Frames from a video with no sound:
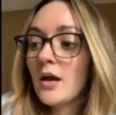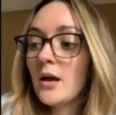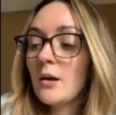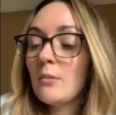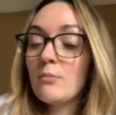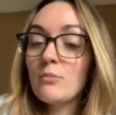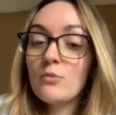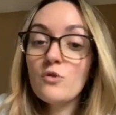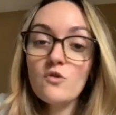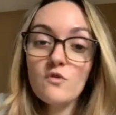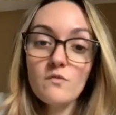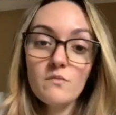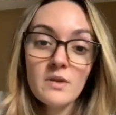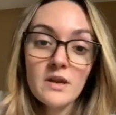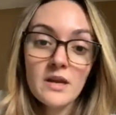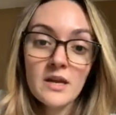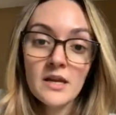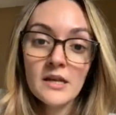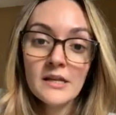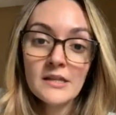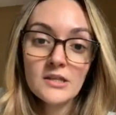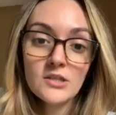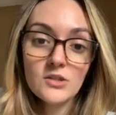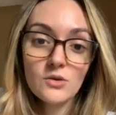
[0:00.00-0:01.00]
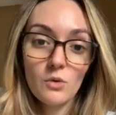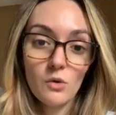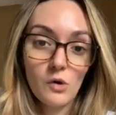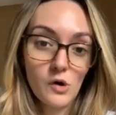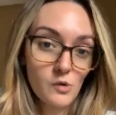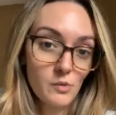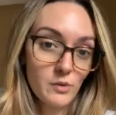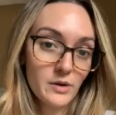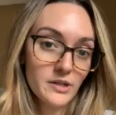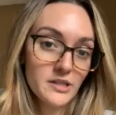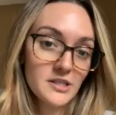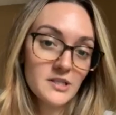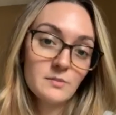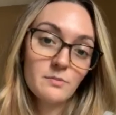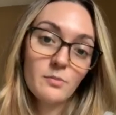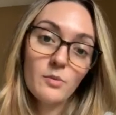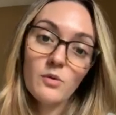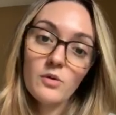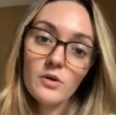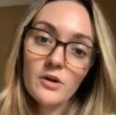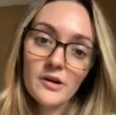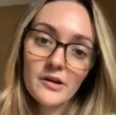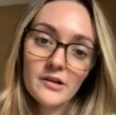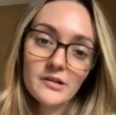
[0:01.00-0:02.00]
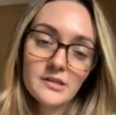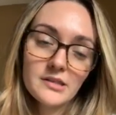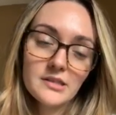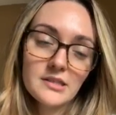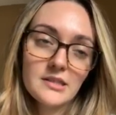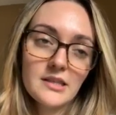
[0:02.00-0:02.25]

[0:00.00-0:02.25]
movements or with sports,